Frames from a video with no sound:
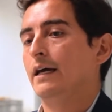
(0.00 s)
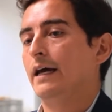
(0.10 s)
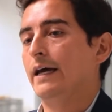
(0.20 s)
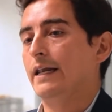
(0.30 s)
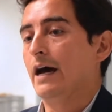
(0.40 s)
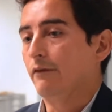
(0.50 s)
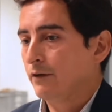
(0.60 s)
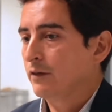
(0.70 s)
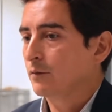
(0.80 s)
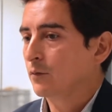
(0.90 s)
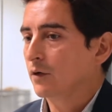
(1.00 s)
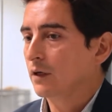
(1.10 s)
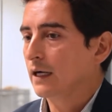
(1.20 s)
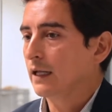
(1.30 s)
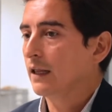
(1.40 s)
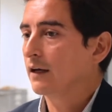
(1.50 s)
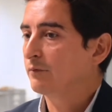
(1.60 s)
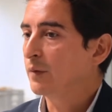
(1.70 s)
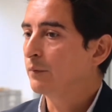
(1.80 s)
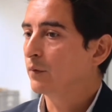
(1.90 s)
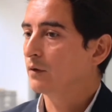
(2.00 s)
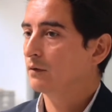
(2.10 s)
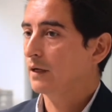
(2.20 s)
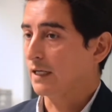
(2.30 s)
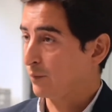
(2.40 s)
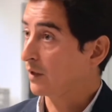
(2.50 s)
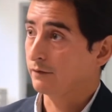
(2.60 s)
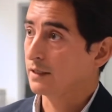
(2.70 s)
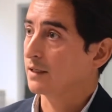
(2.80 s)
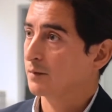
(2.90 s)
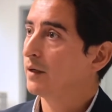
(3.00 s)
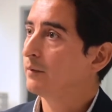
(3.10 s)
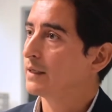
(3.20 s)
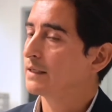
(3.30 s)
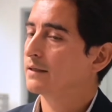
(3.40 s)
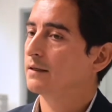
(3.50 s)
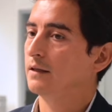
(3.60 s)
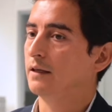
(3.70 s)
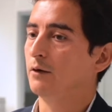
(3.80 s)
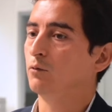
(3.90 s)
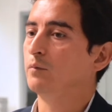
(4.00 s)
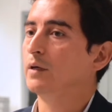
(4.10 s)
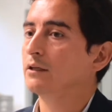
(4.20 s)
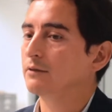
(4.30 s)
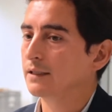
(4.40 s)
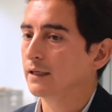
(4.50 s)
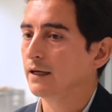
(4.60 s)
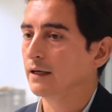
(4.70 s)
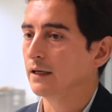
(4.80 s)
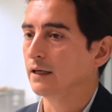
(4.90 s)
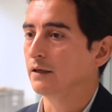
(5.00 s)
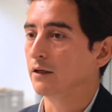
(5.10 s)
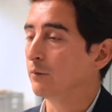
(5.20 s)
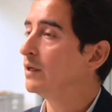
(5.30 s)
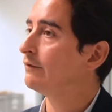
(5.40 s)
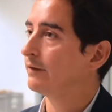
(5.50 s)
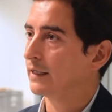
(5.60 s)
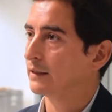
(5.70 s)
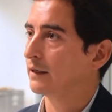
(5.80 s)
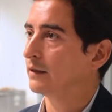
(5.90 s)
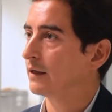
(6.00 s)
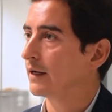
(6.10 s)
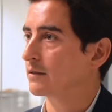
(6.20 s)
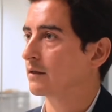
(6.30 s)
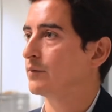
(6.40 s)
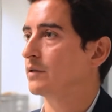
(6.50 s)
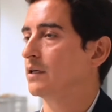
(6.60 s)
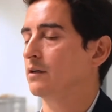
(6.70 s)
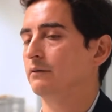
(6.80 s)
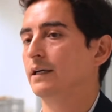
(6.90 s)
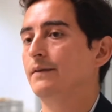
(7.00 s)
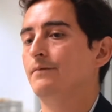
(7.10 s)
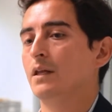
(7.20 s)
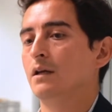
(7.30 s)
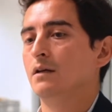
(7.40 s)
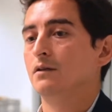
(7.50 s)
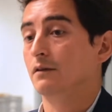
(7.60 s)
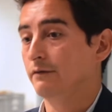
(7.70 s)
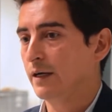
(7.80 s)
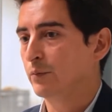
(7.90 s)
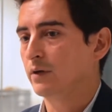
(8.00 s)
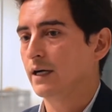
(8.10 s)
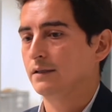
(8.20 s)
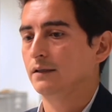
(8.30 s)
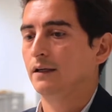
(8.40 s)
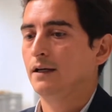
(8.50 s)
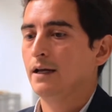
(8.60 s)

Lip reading: And now furthermore, a lot of people, as part of these experiments, they would be interested in humidifying the gas composition, right? So the vaporizer.